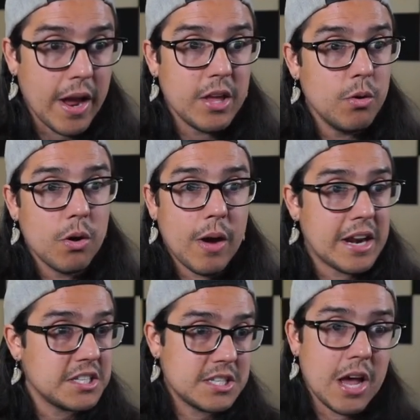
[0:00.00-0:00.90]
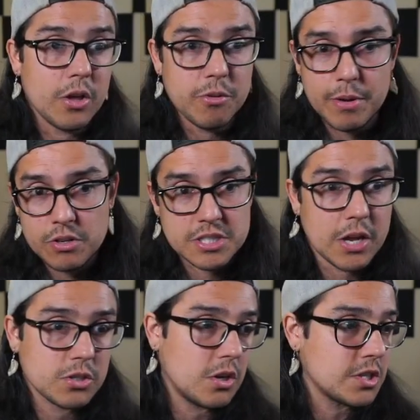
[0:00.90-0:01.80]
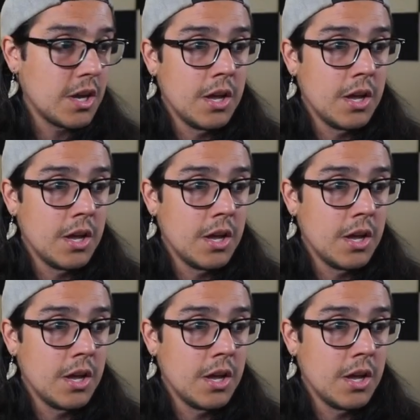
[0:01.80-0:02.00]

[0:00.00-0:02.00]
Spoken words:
You know how to sell, you've been on sales calls.